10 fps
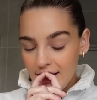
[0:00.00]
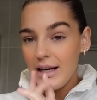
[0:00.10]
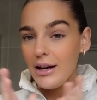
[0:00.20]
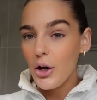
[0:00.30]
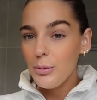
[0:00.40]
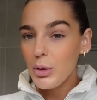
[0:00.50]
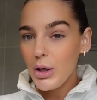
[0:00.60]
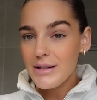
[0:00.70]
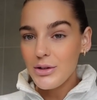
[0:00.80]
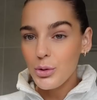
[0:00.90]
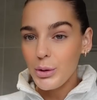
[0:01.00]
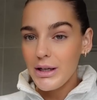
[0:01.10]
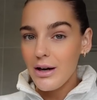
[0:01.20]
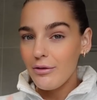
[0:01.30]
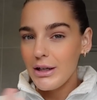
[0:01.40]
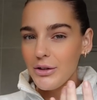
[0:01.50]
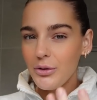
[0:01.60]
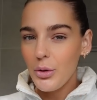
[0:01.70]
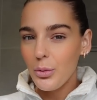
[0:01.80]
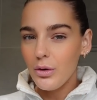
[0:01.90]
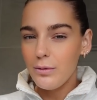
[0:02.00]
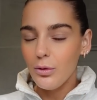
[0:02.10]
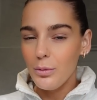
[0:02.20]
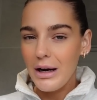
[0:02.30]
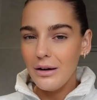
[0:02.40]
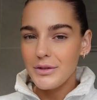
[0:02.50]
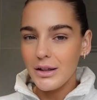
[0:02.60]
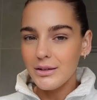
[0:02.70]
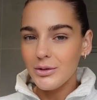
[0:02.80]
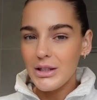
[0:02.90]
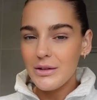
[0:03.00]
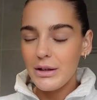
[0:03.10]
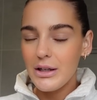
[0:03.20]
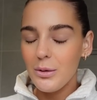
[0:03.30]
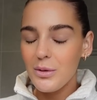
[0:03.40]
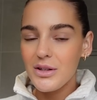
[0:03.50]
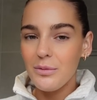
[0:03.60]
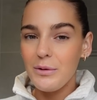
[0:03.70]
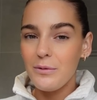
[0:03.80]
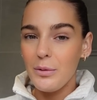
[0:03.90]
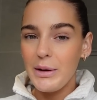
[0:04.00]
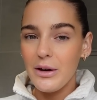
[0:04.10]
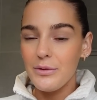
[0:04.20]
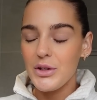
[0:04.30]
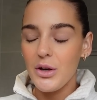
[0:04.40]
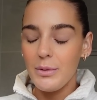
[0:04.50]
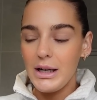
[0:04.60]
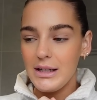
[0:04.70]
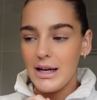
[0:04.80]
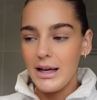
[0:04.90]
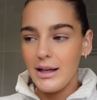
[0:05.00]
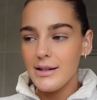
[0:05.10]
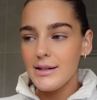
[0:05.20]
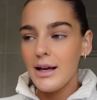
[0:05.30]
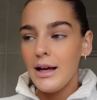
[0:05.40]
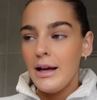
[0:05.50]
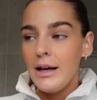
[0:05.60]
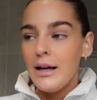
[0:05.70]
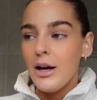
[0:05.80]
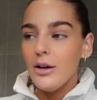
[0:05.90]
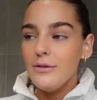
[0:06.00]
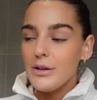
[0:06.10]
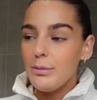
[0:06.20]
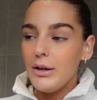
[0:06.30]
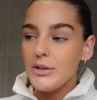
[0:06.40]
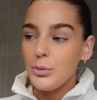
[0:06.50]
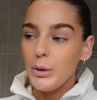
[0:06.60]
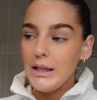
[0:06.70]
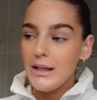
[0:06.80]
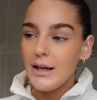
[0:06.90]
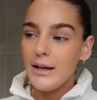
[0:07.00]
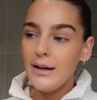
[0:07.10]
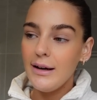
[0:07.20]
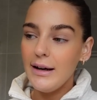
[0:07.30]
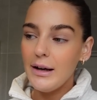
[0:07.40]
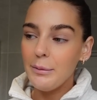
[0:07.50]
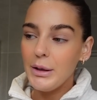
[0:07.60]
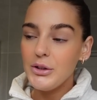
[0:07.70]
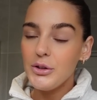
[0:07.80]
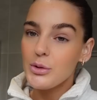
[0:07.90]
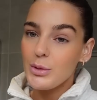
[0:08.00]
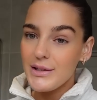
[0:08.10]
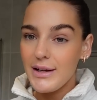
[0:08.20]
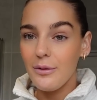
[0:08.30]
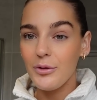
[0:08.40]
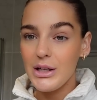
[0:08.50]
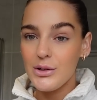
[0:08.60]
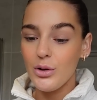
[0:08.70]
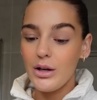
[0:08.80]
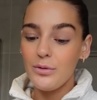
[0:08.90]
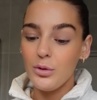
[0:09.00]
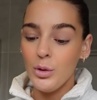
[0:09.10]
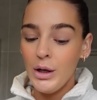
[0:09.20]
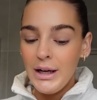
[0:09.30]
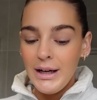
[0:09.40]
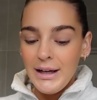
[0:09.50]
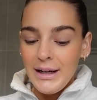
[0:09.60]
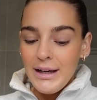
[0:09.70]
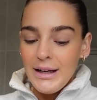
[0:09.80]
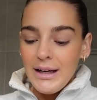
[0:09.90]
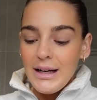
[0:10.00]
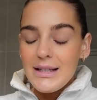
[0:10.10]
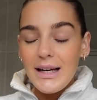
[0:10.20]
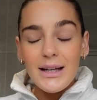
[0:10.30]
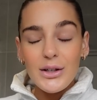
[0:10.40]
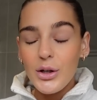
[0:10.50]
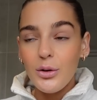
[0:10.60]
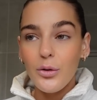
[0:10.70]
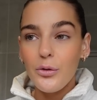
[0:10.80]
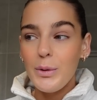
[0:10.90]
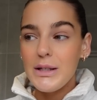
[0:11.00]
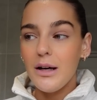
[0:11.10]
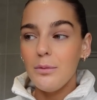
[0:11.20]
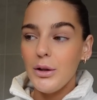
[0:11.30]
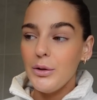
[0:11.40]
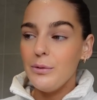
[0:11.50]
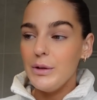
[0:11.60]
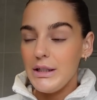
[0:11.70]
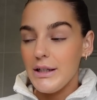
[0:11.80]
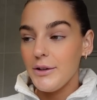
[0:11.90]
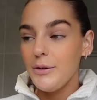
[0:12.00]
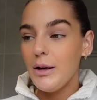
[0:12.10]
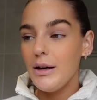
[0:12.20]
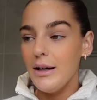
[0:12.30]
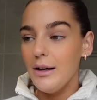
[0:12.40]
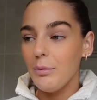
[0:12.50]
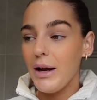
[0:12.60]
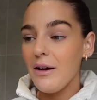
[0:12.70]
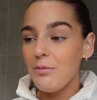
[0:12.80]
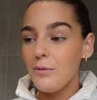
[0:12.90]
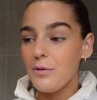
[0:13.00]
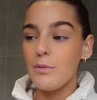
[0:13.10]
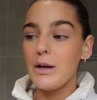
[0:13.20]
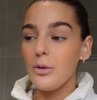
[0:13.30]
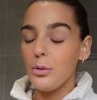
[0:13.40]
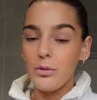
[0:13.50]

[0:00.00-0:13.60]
yeah, I hope you guys enjoyed it. I really don't know what format I've done on this video because I've been filming over so many days over the past week. I do just want to say I'm really sorry for it taking so long for me to upload a video. I have been filming all